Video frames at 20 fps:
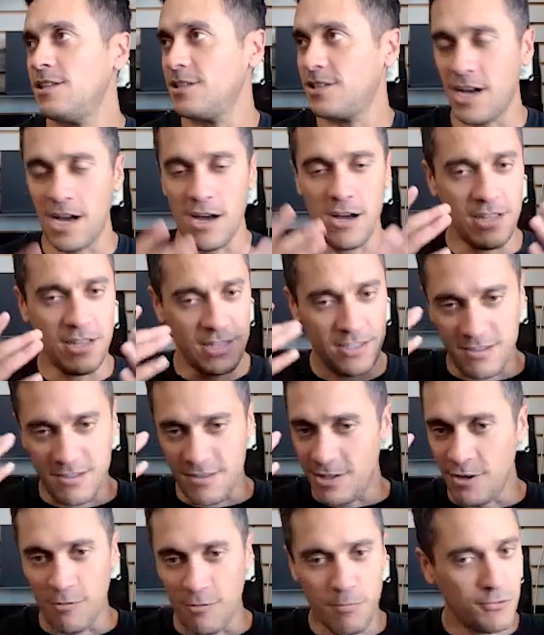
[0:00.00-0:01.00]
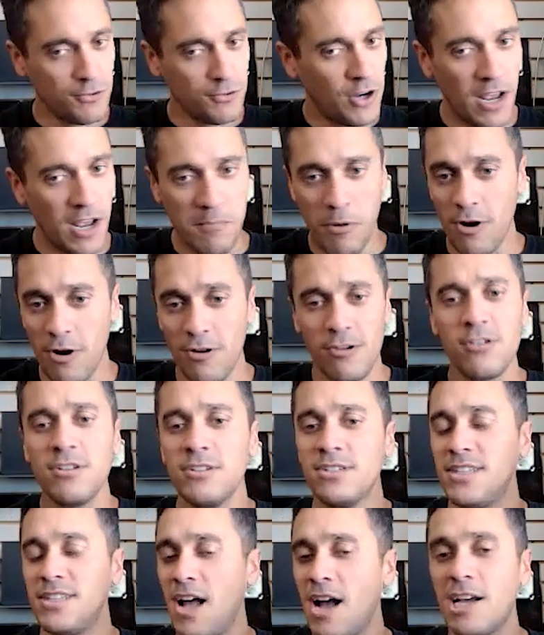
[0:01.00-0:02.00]
Your training partner
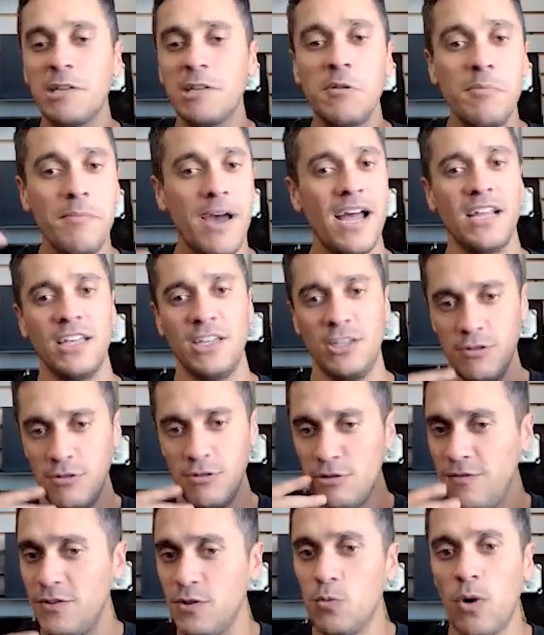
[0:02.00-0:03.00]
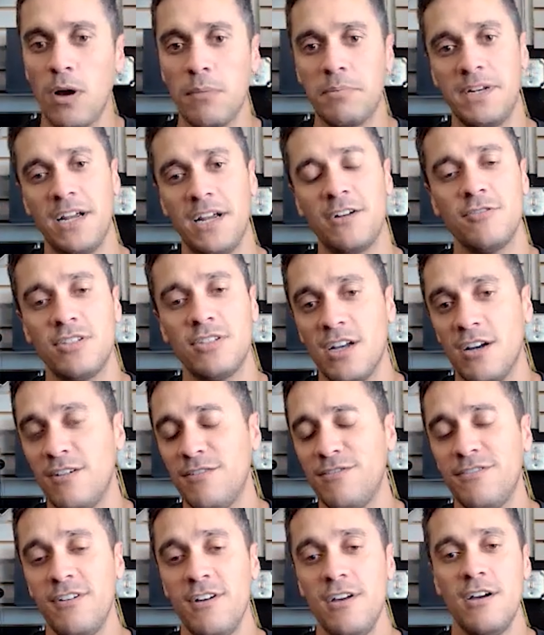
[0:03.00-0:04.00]
is not going to be mad at you if you wipe down
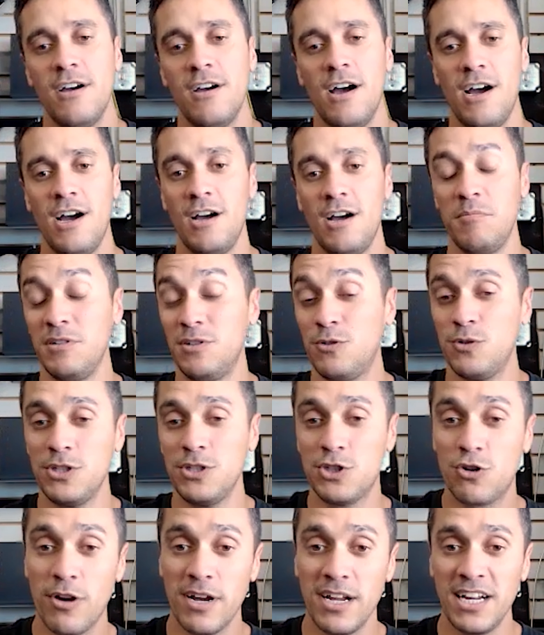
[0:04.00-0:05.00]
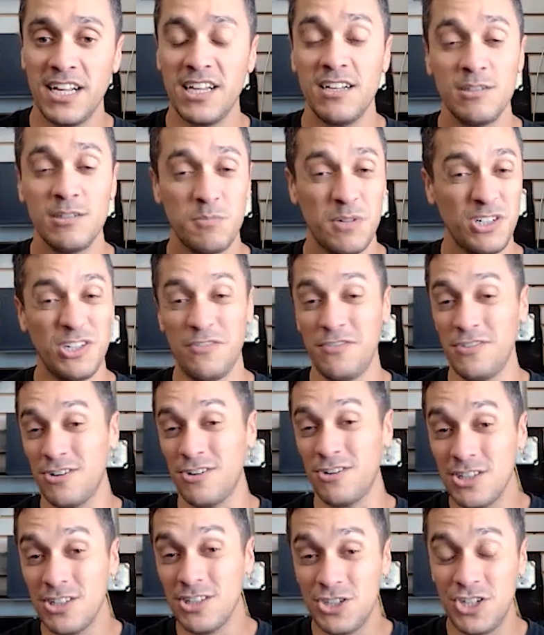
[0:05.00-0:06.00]
yourself between training, especially if you're
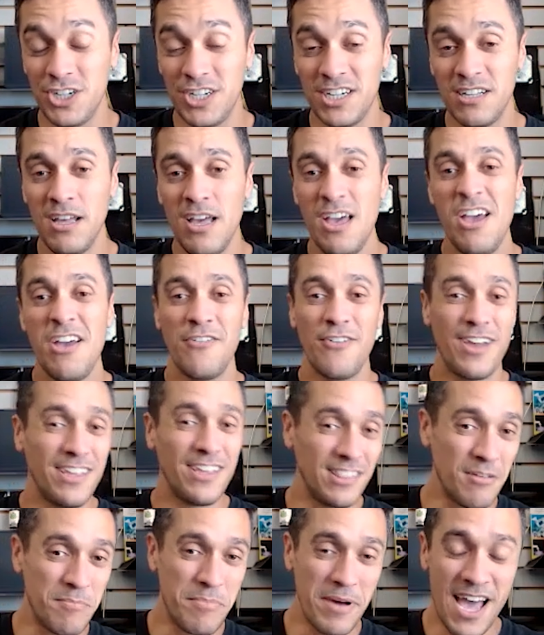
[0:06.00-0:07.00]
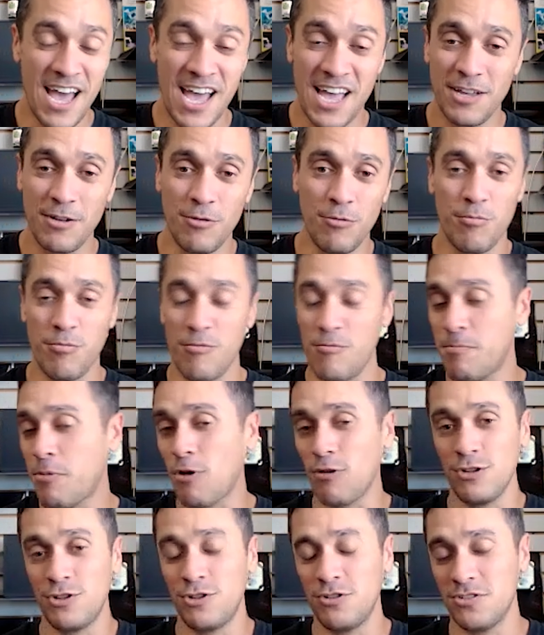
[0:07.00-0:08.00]
clinching, you're hitting the bag, your
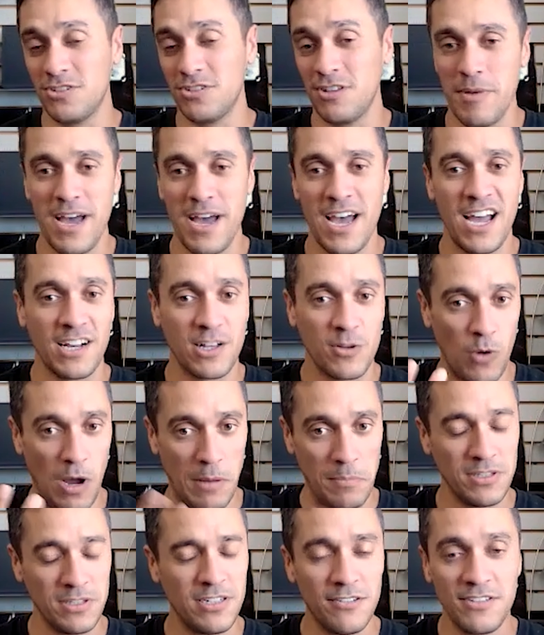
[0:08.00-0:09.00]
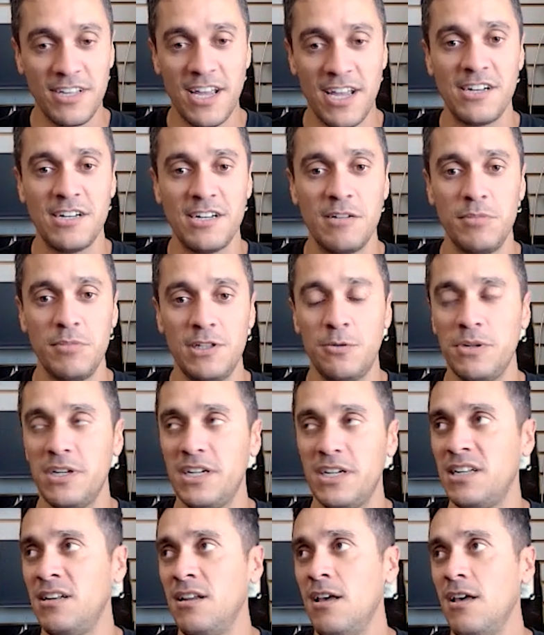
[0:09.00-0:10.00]
partner drills in the bag. To wipe yourself down in
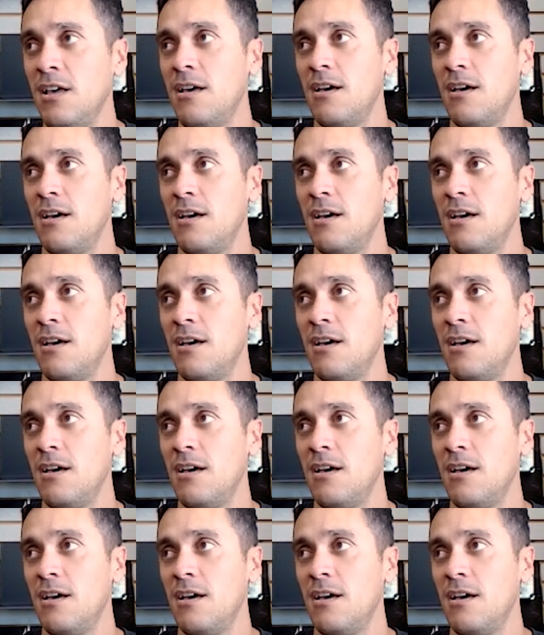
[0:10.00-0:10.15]
between.